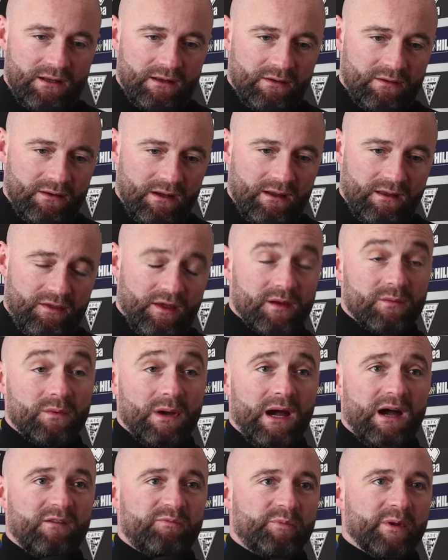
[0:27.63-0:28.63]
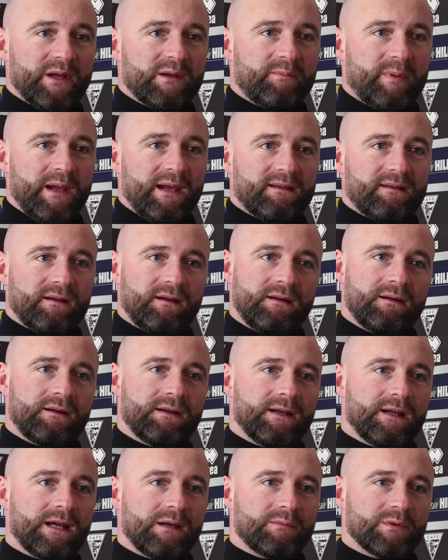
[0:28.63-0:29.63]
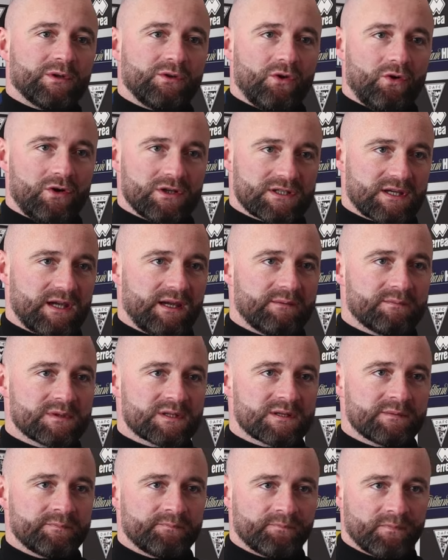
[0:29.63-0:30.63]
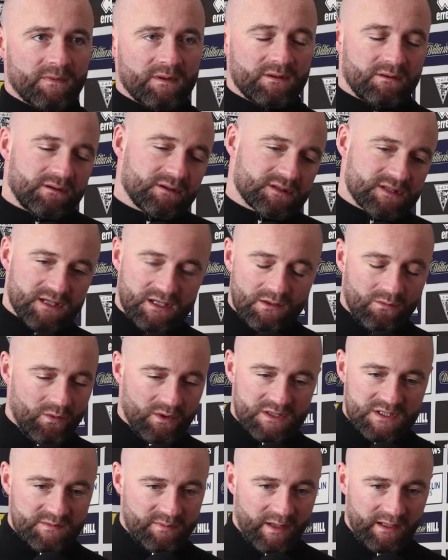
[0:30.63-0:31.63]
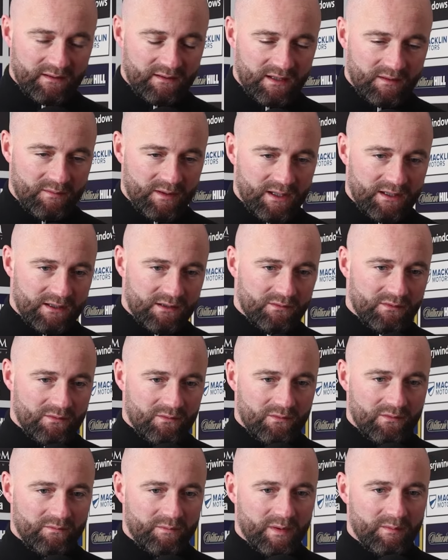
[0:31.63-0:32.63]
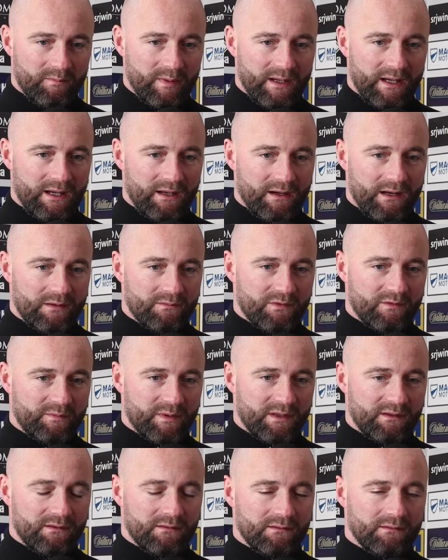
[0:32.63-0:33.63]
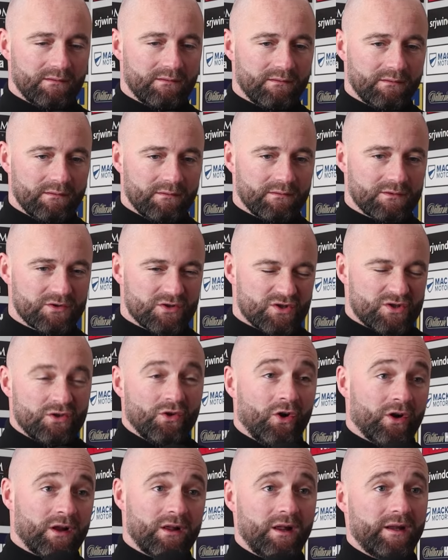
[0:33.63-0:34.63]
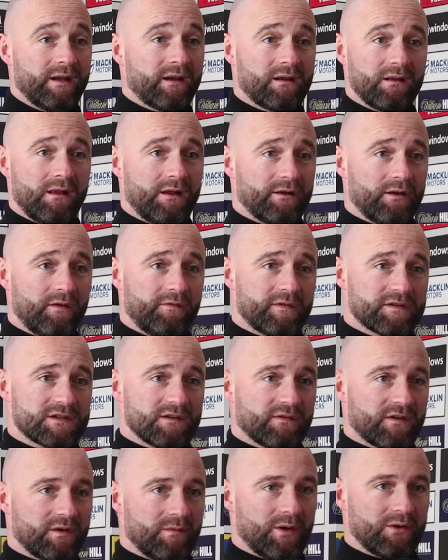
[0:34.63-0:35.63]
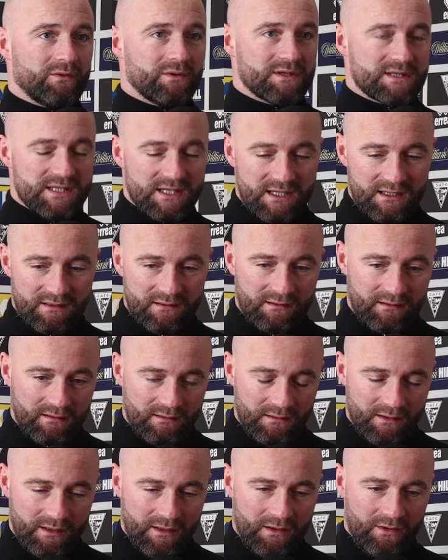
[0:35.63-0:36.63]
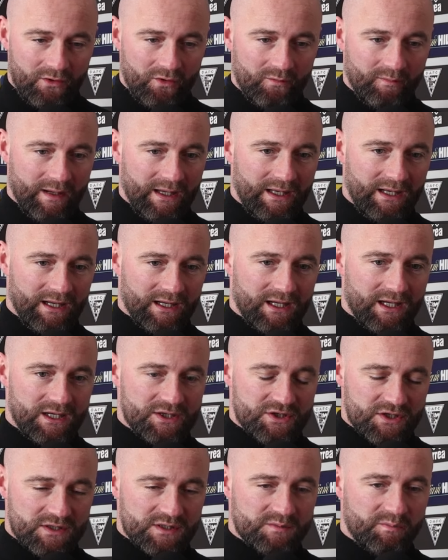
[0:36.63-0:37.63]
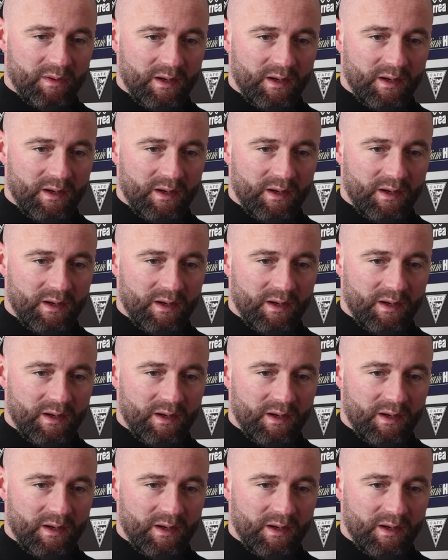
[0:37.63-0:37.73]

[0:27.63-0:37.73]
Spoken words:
I think we have played better in lost games. There's certain ones spring to mind that we've been better in. We've been just not clinical enough, as I've come out and said on many occasions.